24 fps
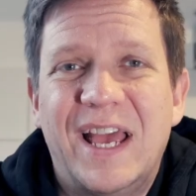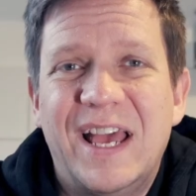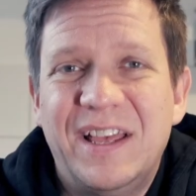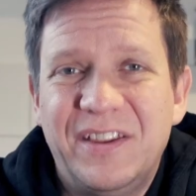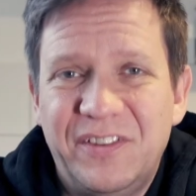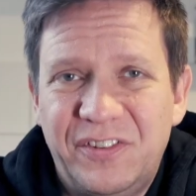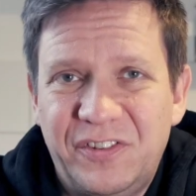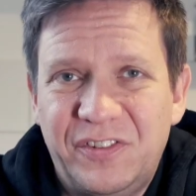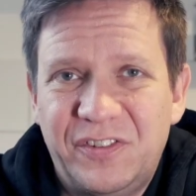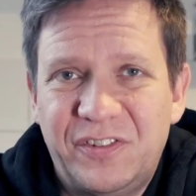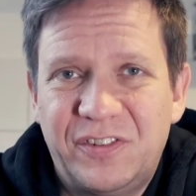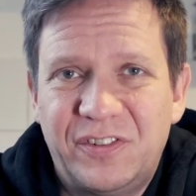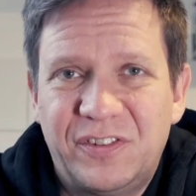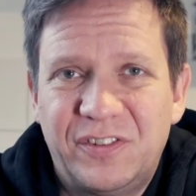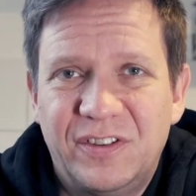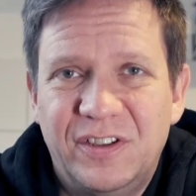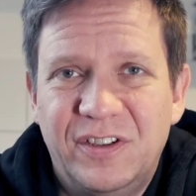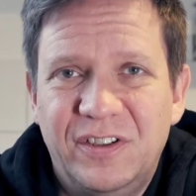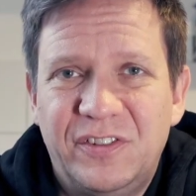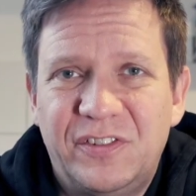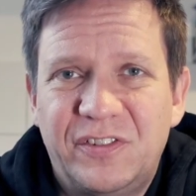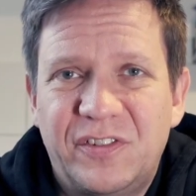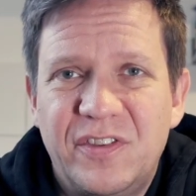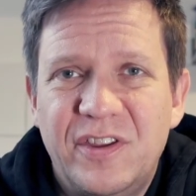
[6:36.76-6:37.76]
S
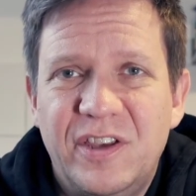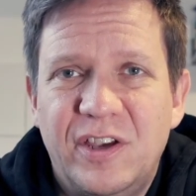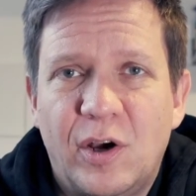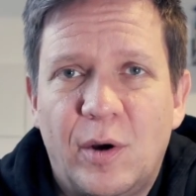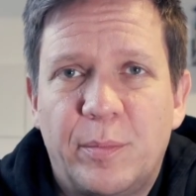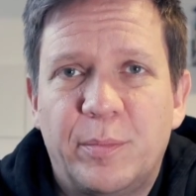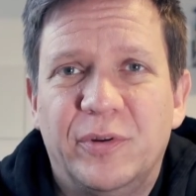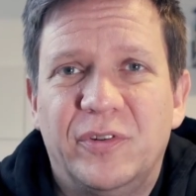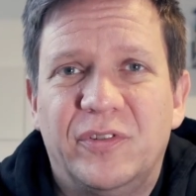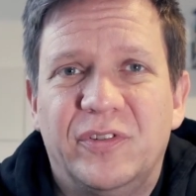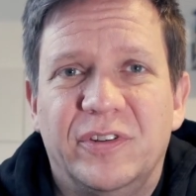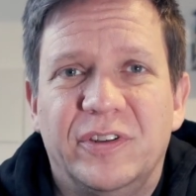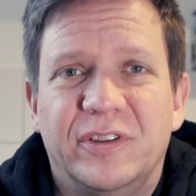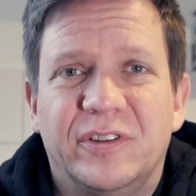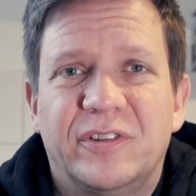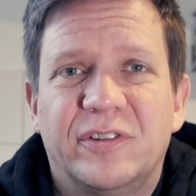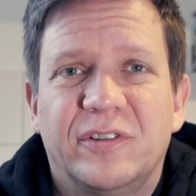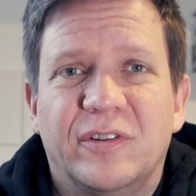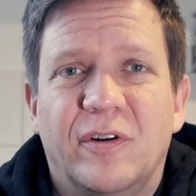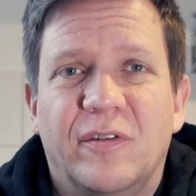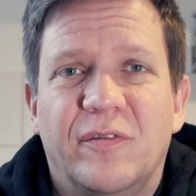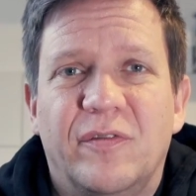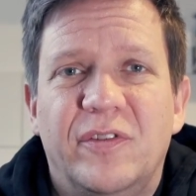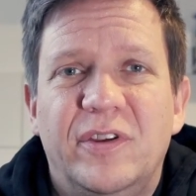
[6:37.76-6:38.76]
is the opposite
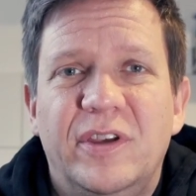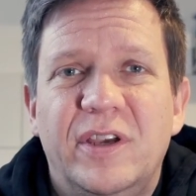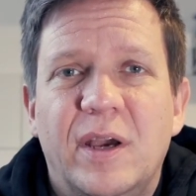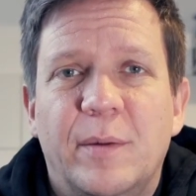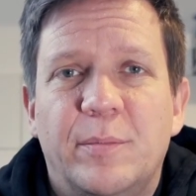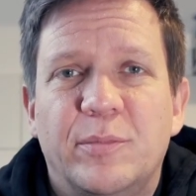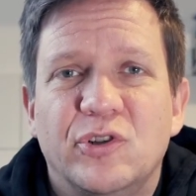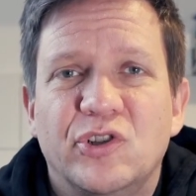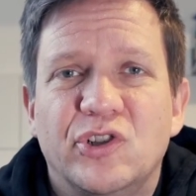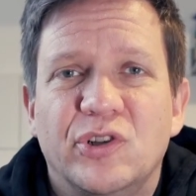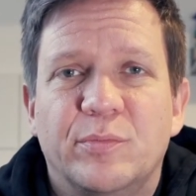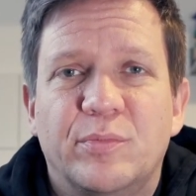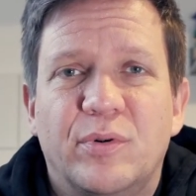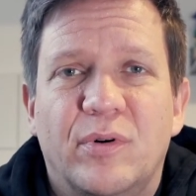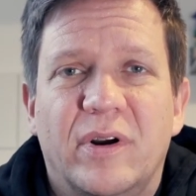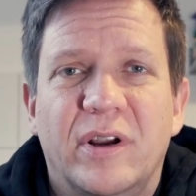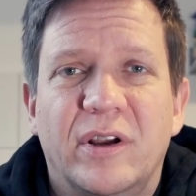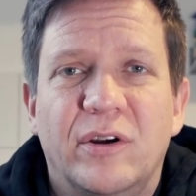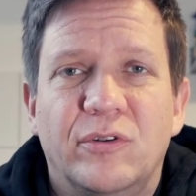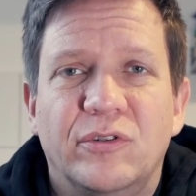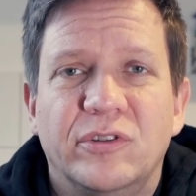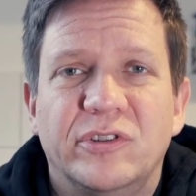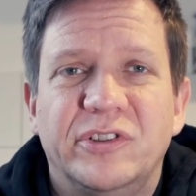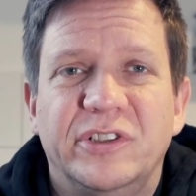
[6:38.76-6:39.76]
of the aperture
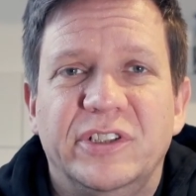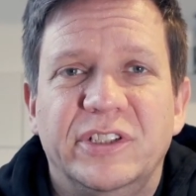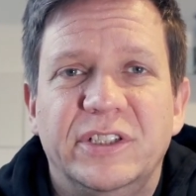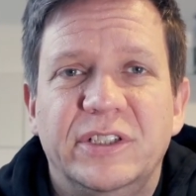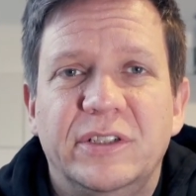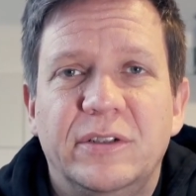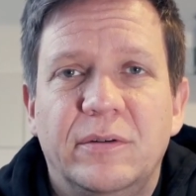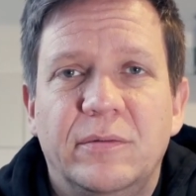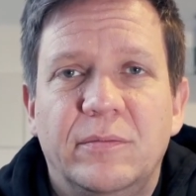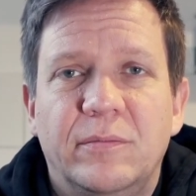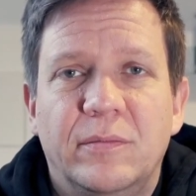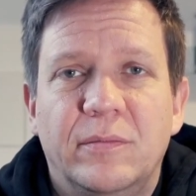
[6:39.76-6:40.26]
priority,